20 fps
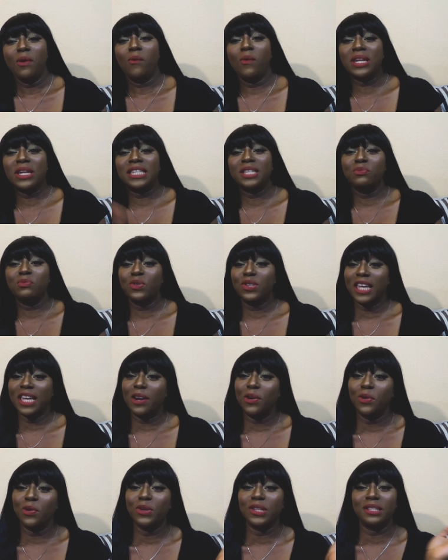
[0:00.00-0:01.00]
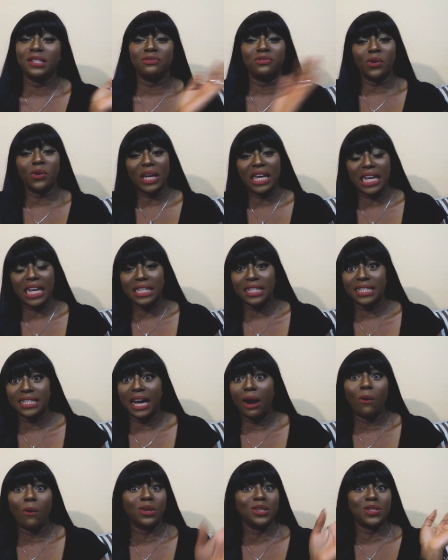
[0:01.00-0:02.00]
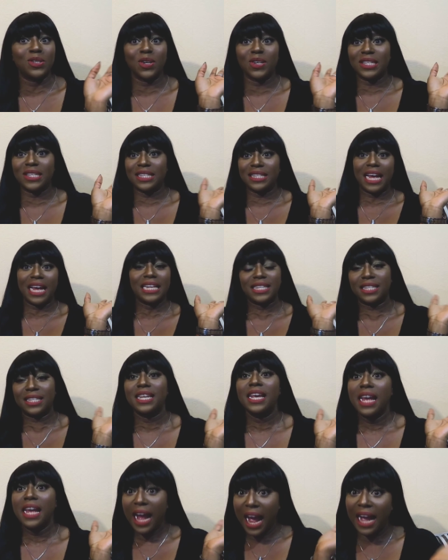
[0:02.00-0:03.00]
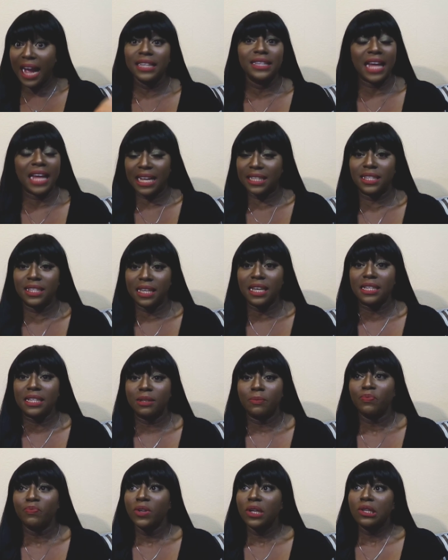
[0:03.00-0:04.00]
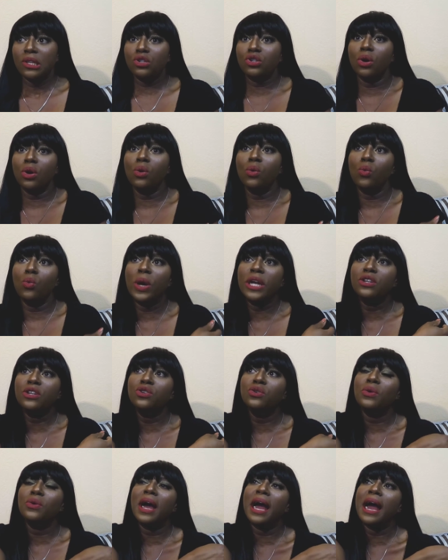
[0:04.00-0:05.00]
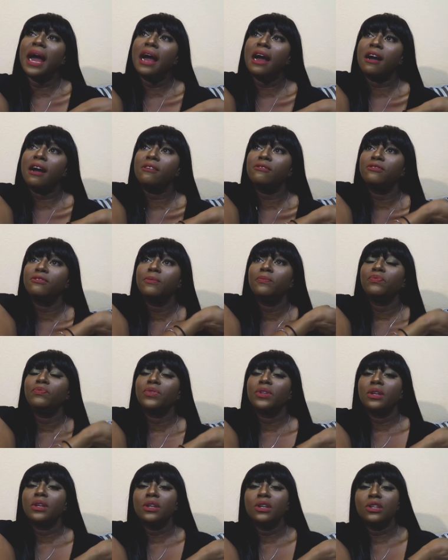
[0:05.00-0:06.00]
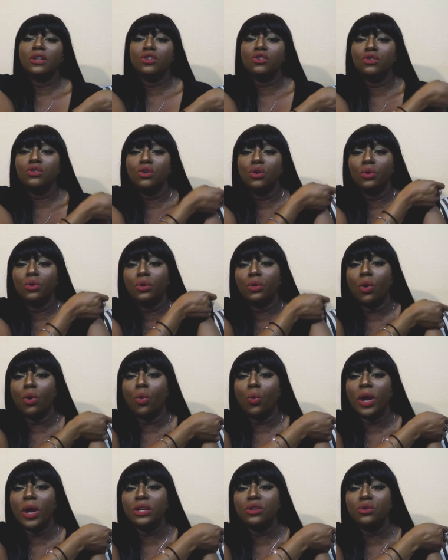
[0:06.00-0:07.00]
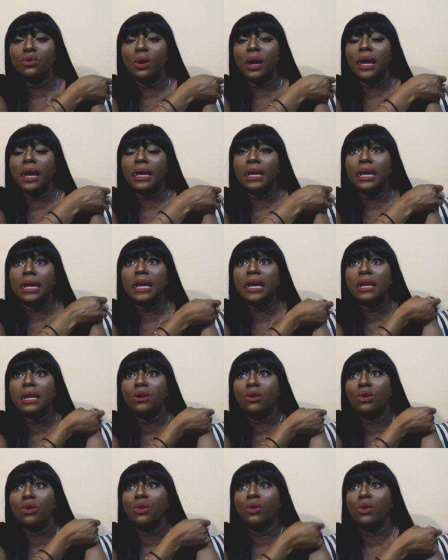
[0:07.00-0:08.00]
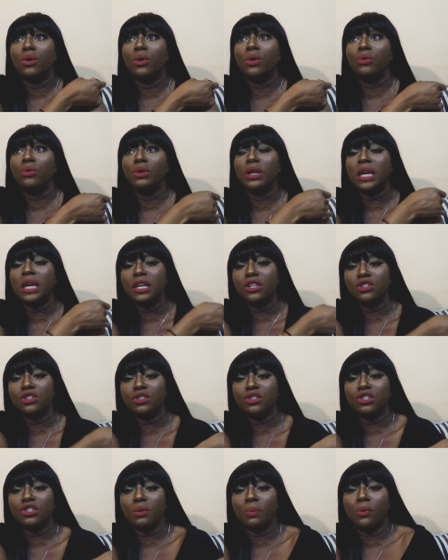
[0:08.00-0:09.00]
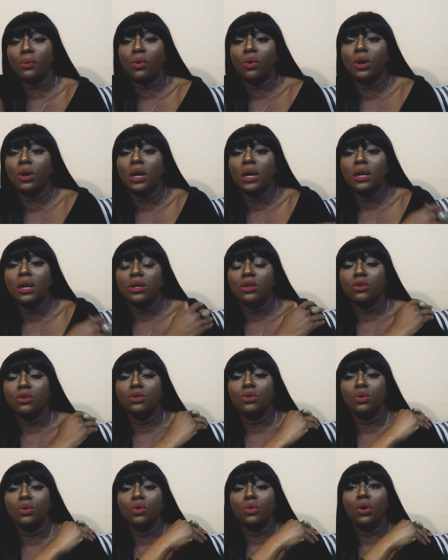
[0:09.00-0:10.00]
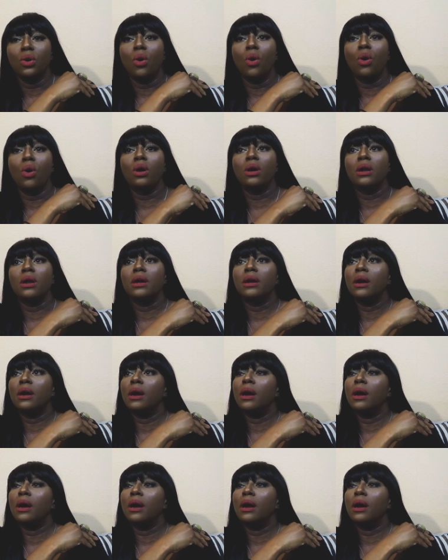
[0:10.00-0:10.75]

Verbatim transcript: Waiting Musano go see for gates. That was just, that's it. So when you have, you know, or when you are in a relationship or, you know, or